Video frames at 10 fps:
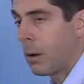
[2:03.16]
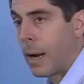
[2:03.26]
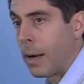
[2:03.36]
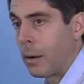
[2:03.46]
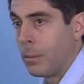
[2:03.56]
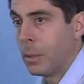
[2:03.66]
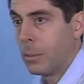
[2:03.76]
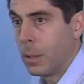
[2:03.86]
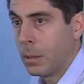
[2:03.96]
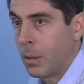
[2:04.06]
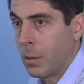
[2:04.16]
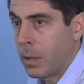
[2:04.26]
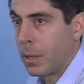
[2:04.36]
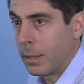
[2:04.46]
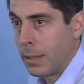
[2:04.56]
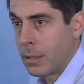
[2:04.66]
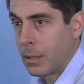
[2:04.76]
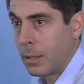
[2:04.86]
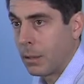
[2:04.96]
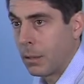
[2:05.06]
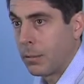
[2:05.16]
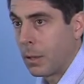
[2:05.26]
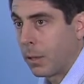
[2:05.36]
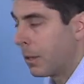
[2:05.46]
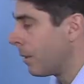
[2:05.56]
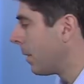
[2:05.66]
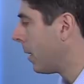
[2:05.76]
higher or a millimeter lower, I think that's going to look very good.